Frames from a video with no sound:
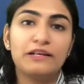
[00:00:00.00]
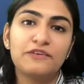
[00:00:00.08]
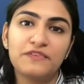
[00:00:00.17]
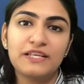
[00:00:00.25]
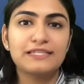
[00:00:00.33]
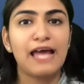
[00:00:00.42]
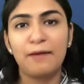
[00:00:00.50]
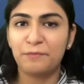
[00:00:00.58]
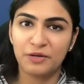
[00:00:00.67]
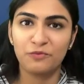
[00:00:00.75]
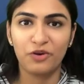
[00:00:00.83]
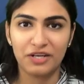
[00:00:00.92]
if this
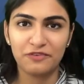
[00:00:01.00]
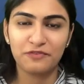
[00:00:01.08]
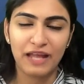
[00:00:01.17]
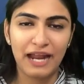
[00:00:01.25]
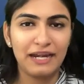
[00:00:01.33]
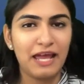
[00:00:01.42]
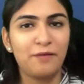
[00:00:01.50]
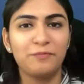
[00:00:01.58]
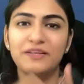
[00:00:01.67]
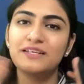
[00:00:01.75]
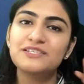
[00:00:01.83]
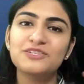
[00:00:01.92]
happened, what if that
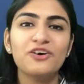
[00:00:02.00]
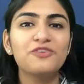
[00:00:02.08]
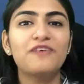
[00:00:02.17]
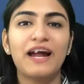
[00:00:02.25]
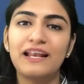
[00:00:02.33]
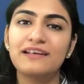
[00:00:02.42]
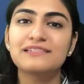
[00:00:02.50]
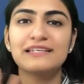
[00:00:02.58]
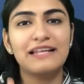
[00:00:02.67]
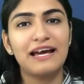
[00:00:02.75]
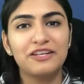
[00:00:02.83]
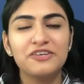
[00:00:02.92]
happened. It's all wild
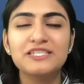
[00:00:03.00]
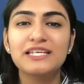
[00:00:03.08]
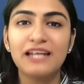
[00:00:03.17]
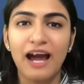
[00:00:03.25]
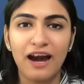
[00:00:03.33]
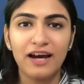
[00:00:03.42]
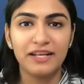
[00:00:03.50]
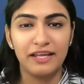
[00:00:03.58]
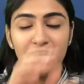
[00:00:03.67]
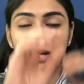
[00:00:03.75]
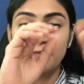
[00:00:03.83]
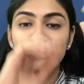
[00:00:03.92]
scenarios in our
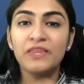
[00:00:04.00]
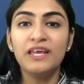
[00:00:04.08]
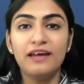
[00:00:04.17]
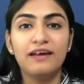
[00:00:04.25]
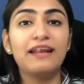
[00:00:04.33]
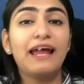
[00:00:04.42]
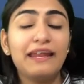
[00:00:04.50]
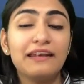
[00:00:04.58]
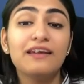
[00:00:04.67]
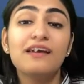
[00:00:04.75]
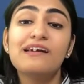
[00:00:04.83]
head, right?